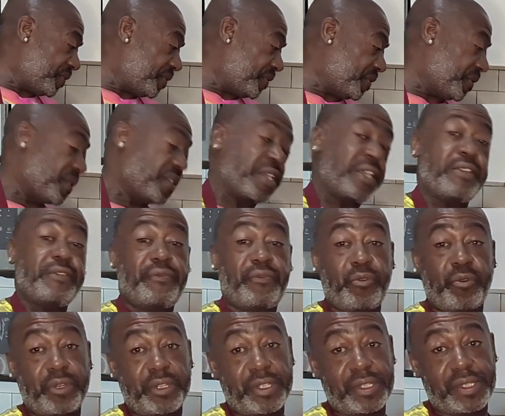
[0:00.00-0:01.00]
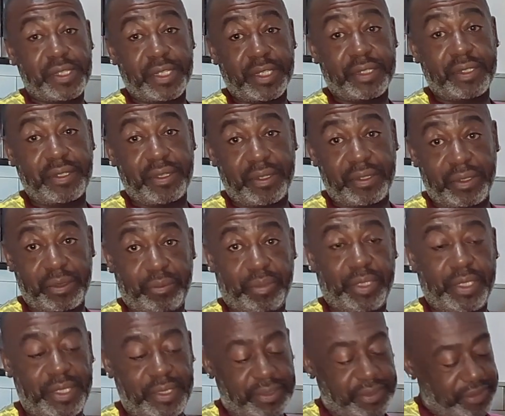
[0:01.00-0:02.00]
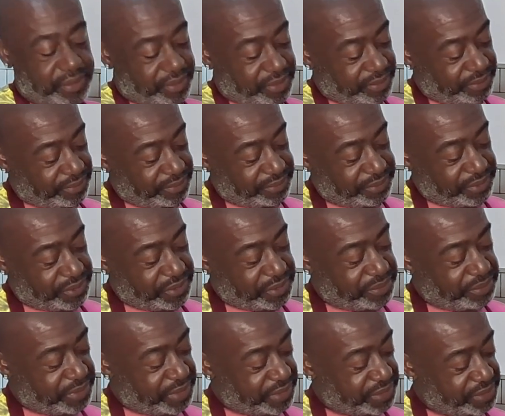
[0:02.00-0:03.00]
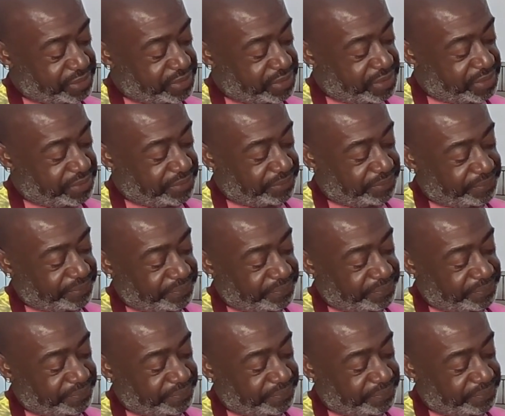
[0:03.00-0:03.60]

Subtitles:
Say 46 on the blender or the mixer.